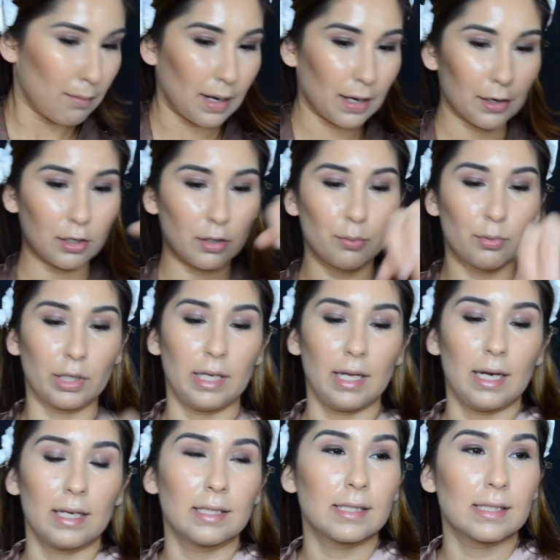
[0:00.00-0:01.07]
my girl
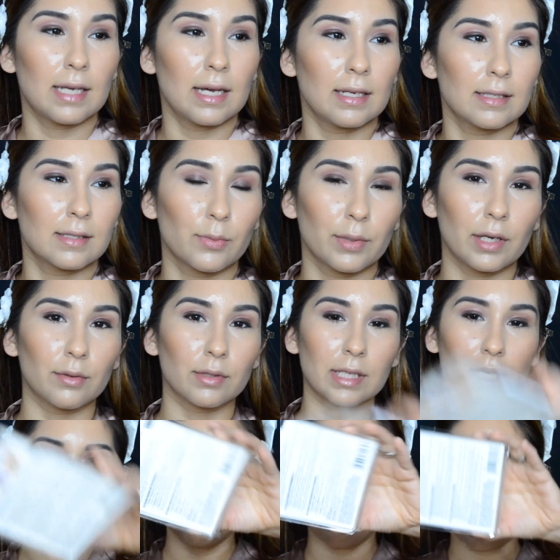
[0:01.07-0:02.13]
Brianna says, we gonna
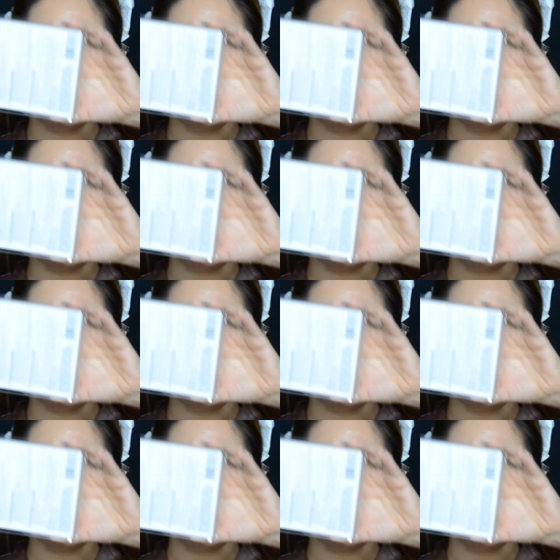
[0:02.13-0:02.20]
take a